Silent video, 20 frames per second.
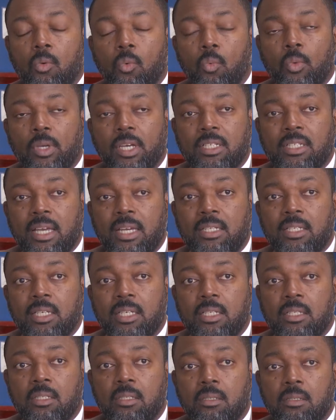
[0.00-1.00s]
We
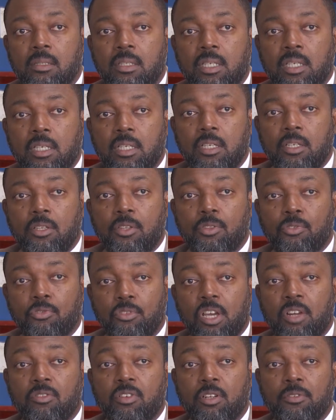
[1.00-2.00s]
attended the
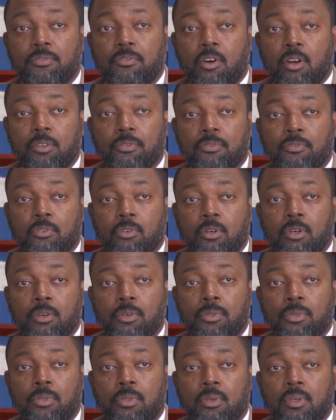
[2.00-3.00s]

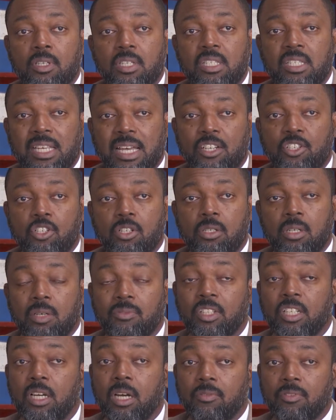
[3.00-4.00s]
344th session of
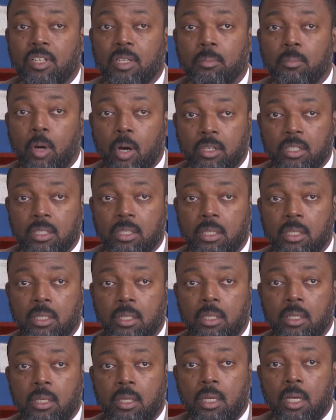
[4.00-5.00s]
the governing body
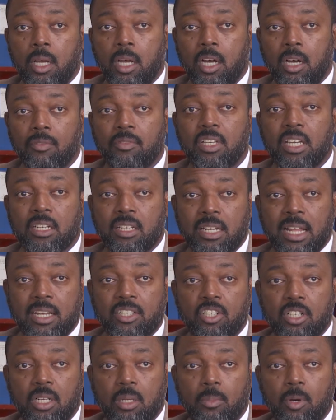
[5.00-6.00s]
of the
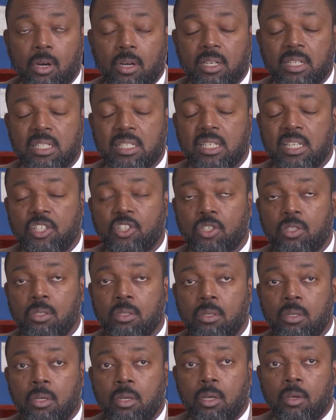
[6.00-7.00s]
International Labour Organization
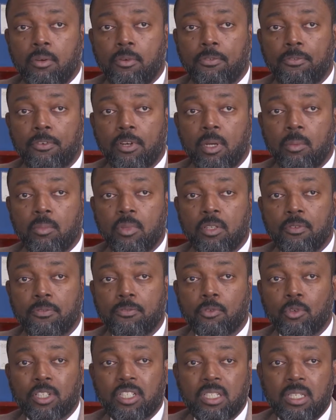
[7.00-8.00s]
from the
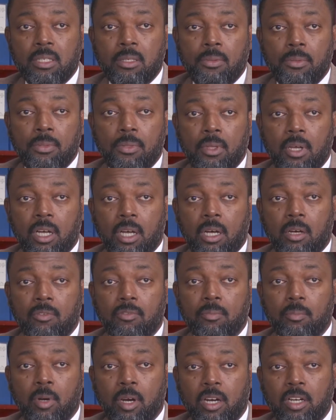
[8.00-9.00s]
14th
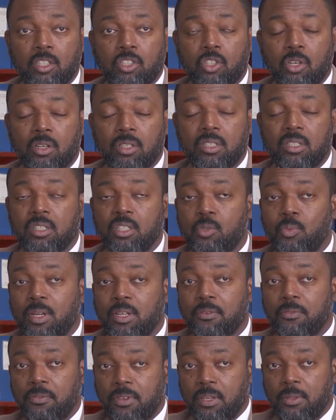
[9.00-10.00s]
of March until the
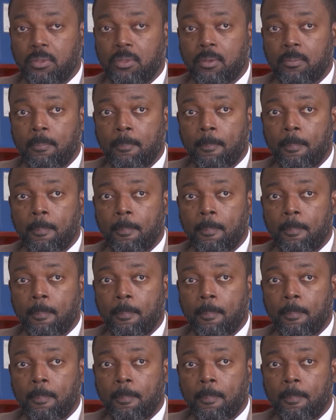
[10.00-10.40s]
25th.